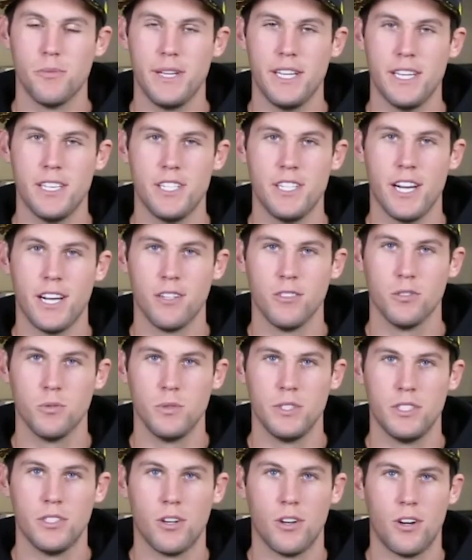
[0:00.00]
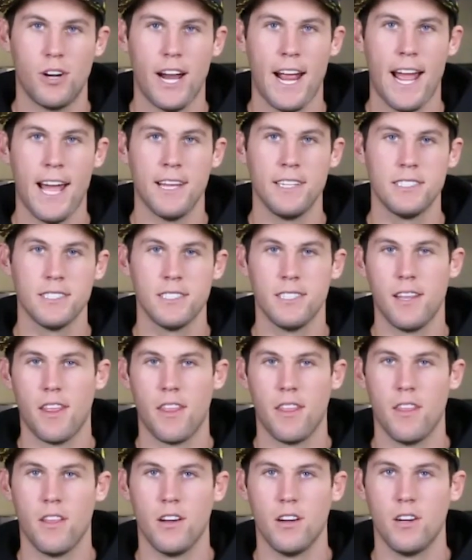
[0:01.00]
media channels, which are at
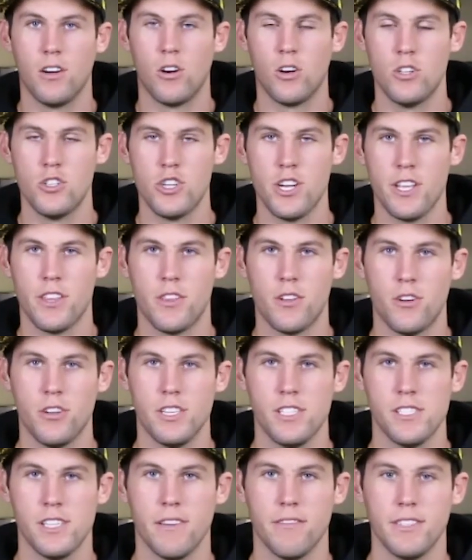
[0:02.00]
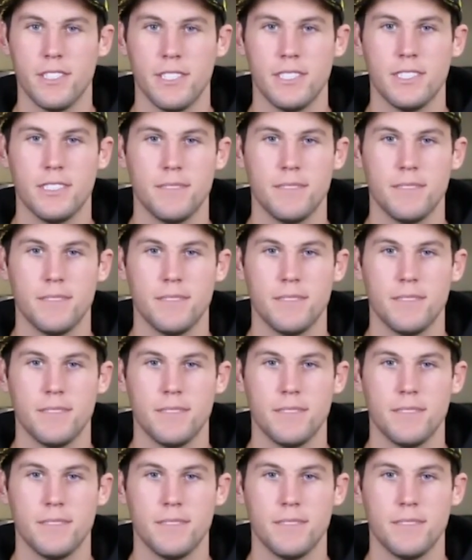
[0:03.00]
the rj37.